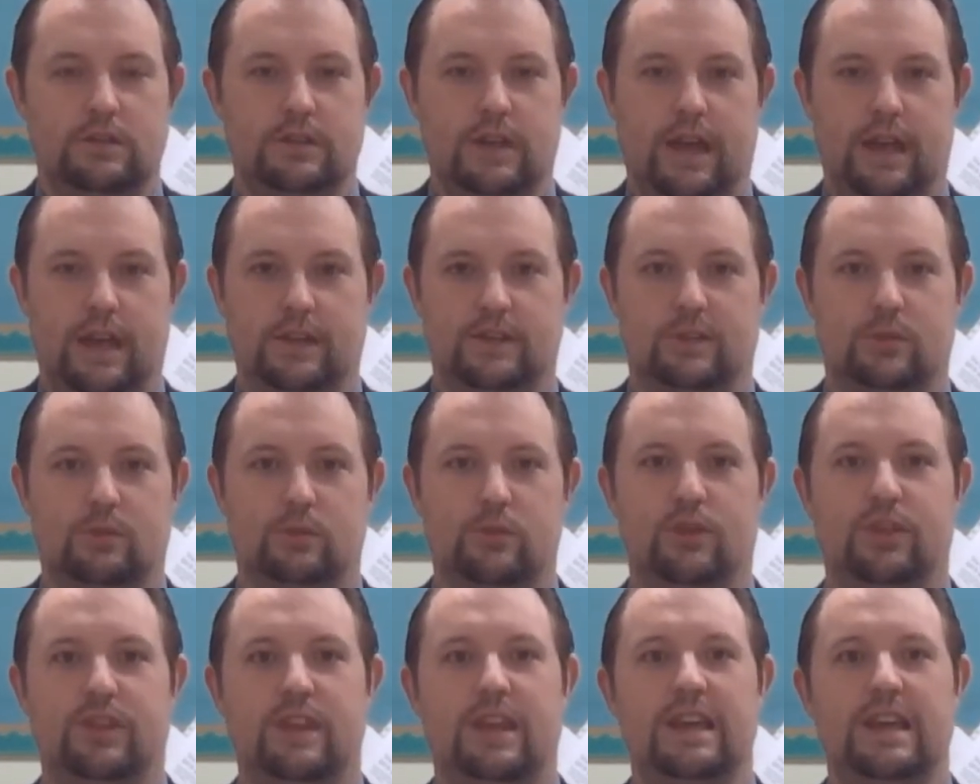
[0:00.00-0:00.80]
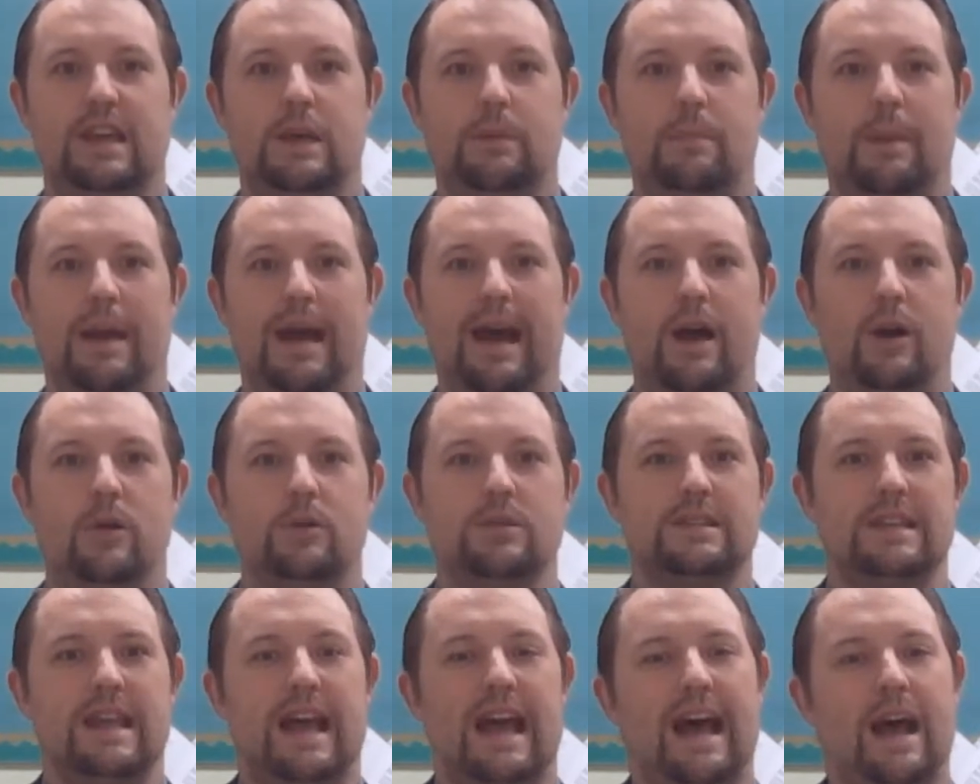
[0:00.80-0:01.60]
Okay, so we'll think
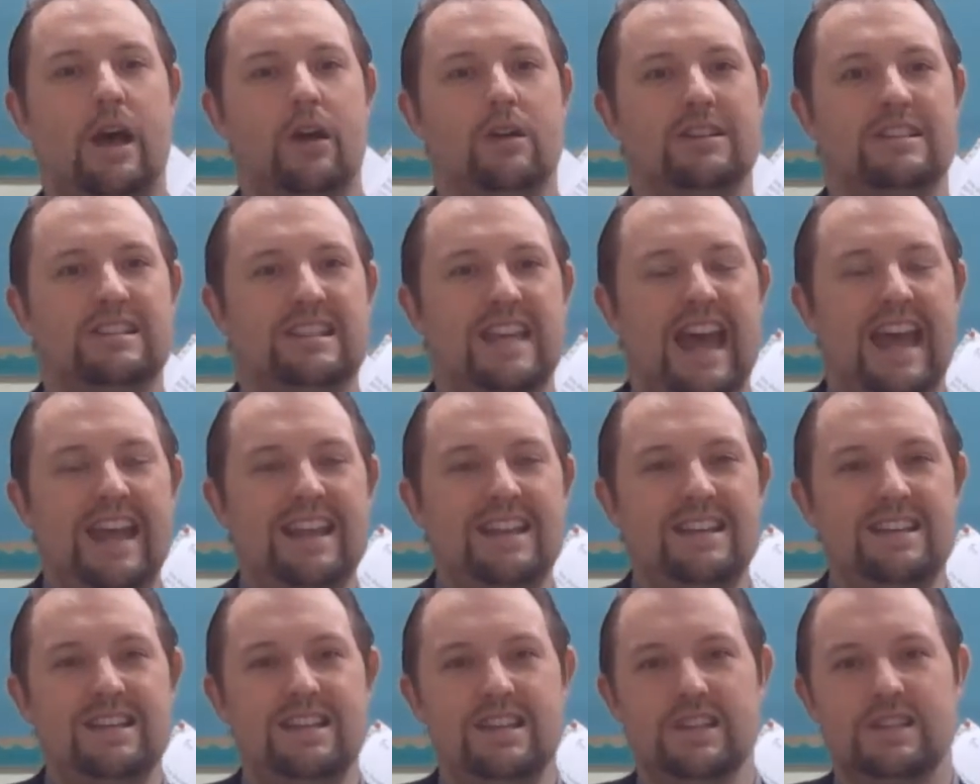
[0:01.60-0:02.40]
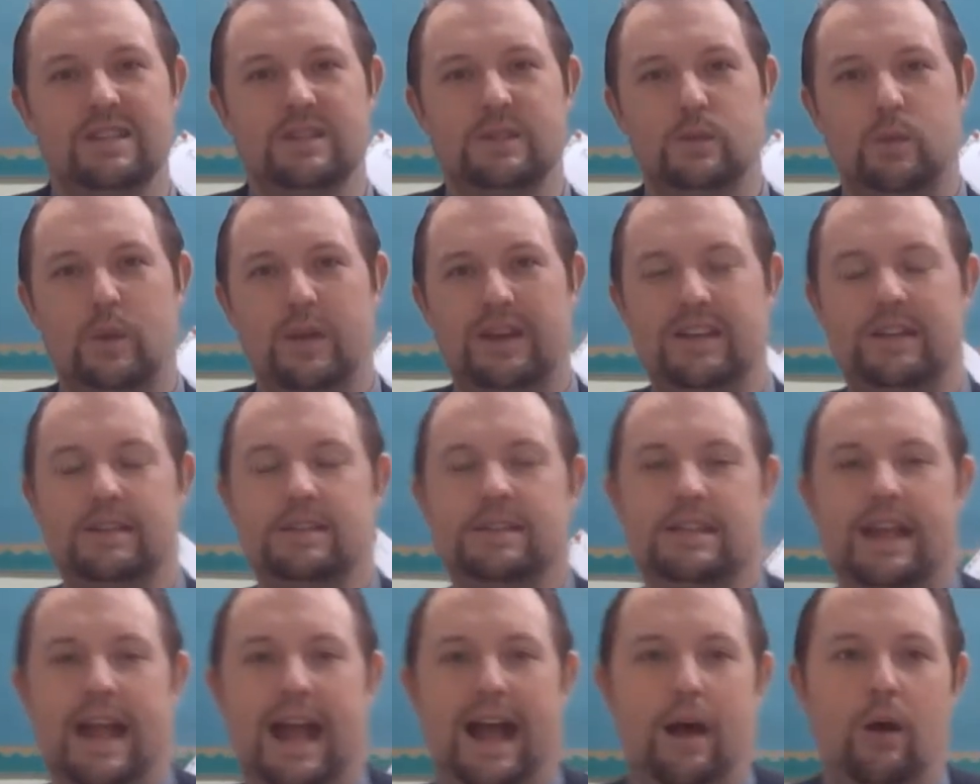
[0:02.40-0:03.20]
about our attendance
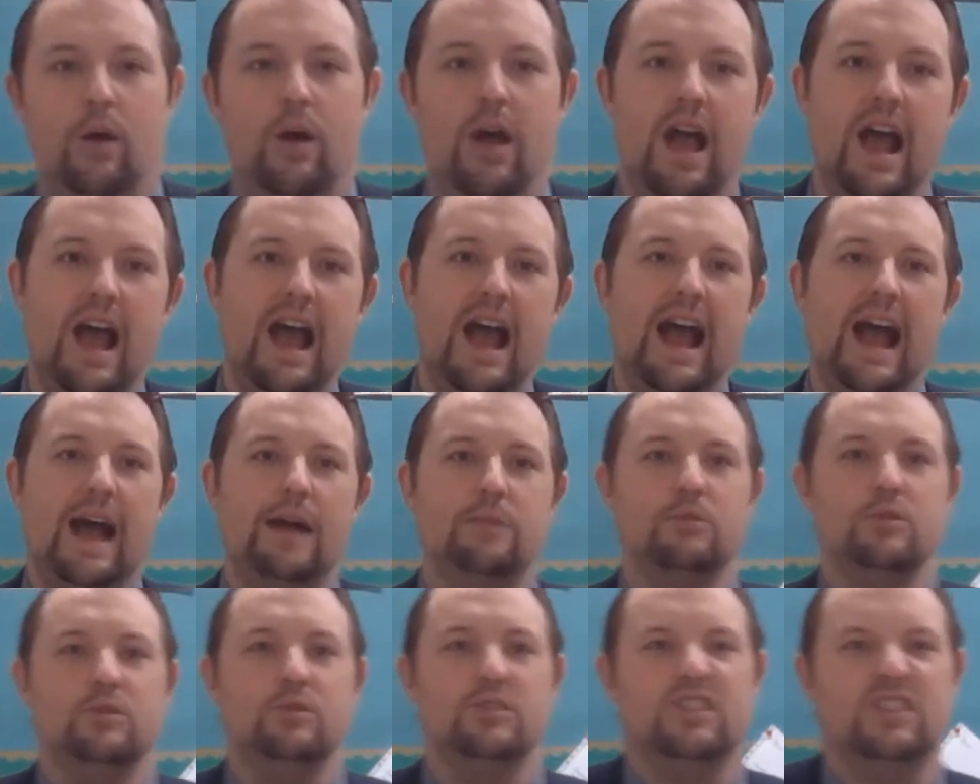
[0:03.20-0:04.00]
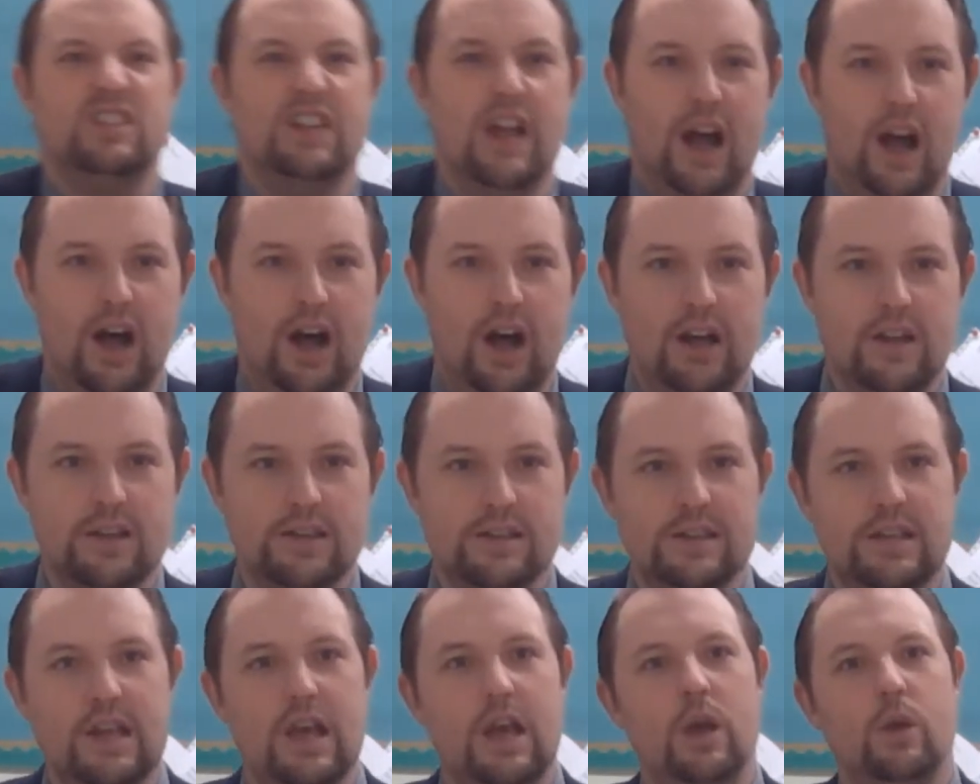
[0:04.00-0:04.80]
winners now, and we'll
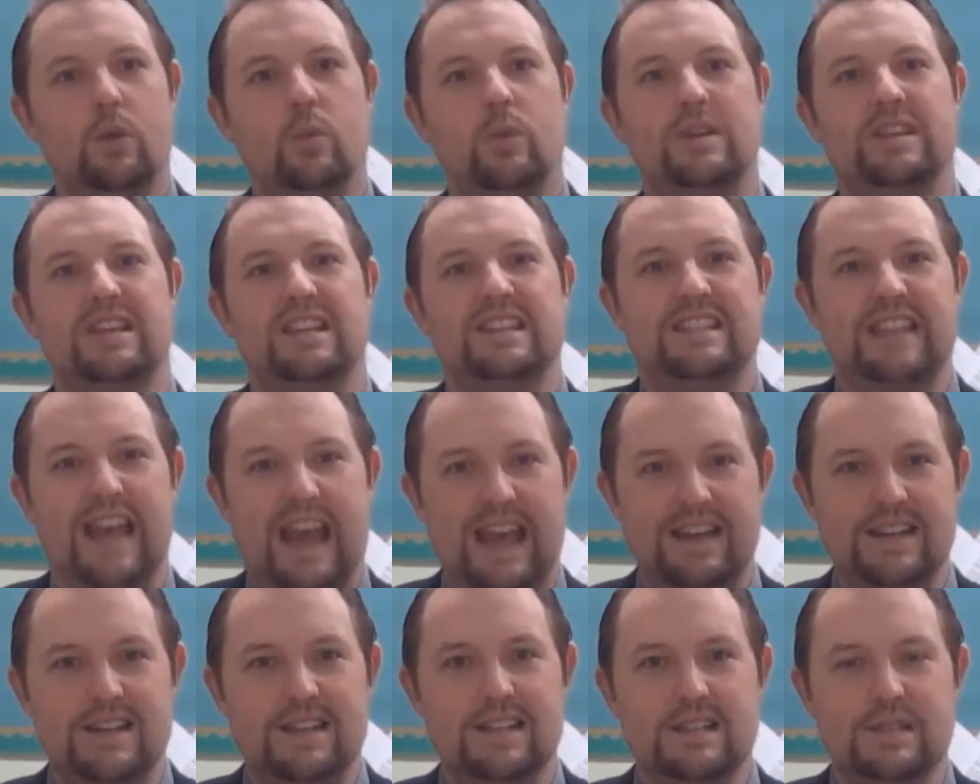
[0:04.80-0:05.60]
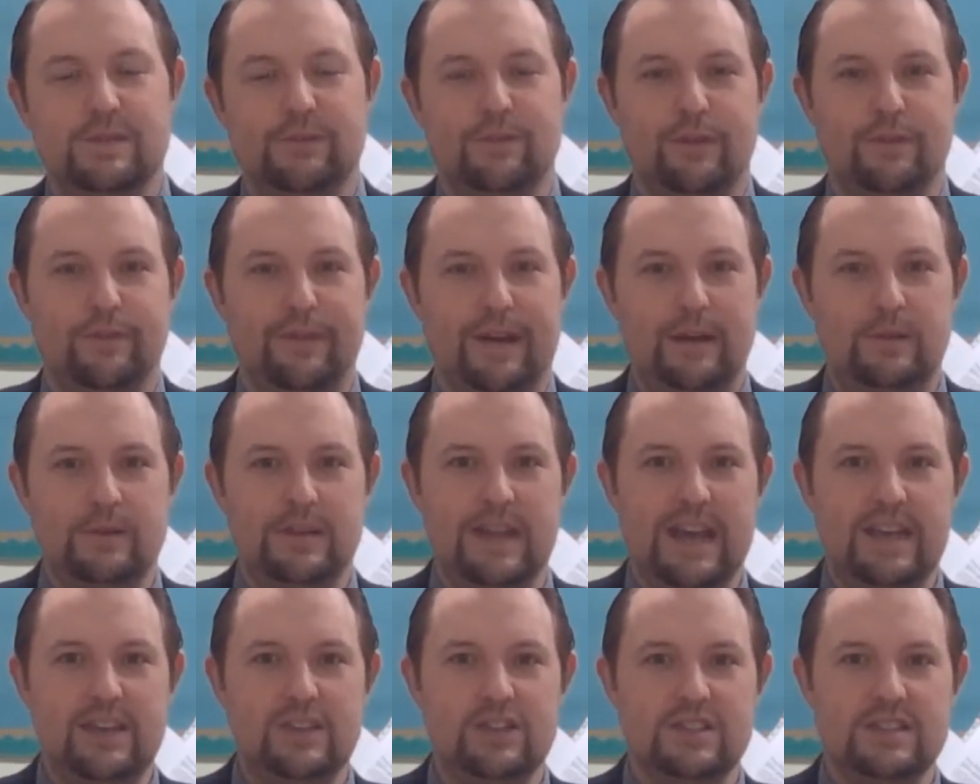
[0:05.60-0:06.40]
start with attendance for
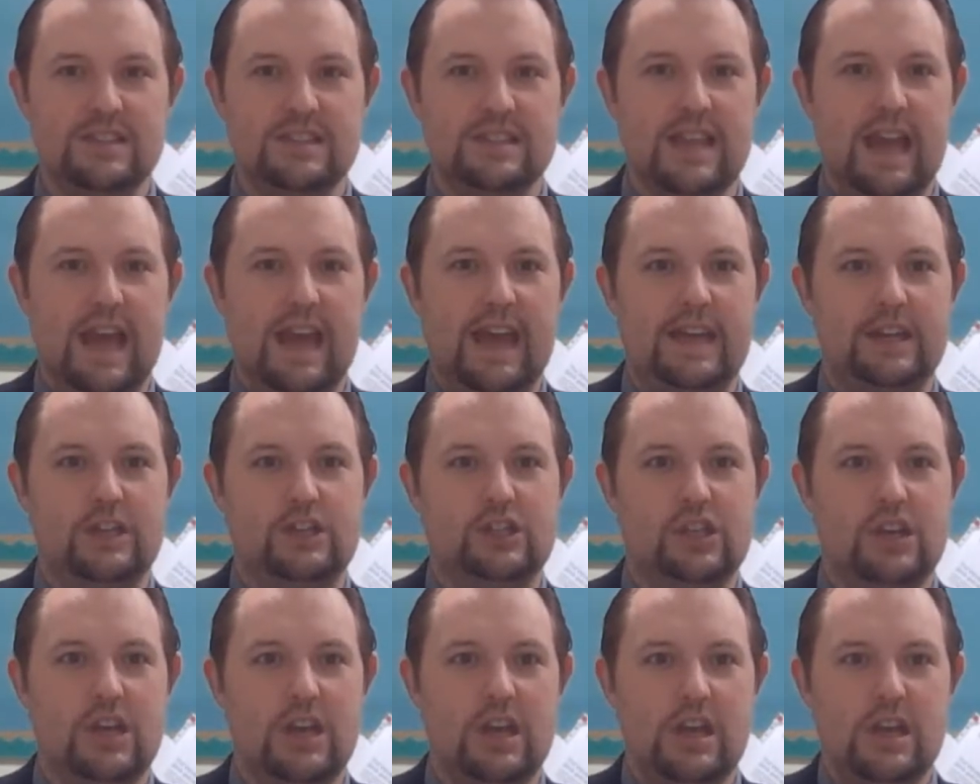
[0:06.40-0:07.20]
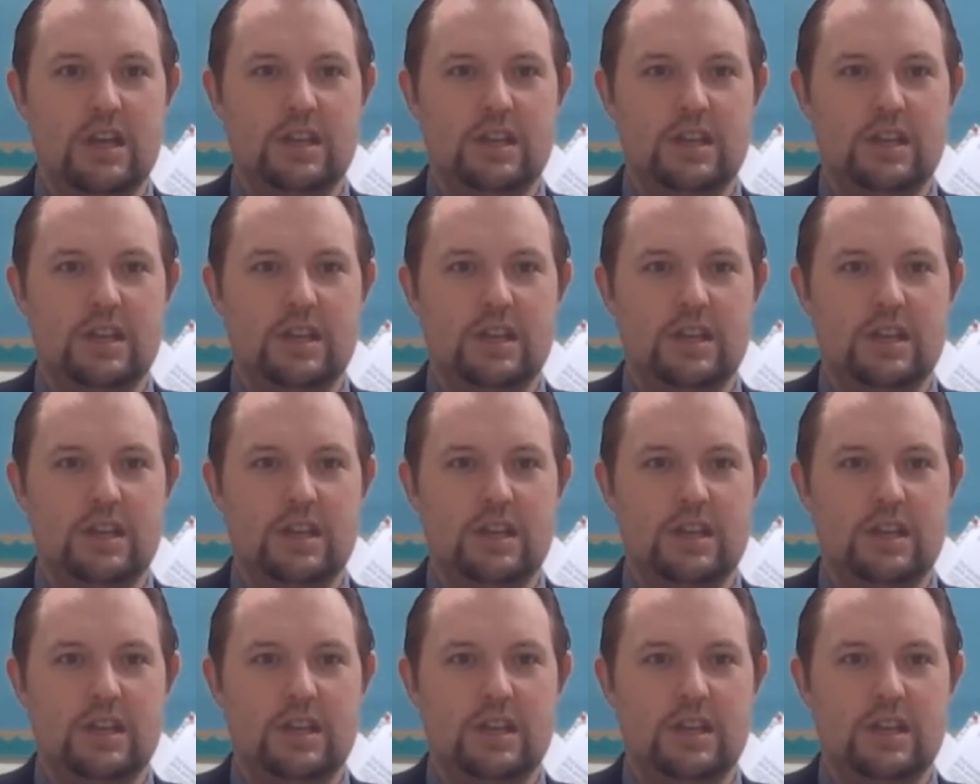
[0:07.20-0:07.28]
Foundation Stage.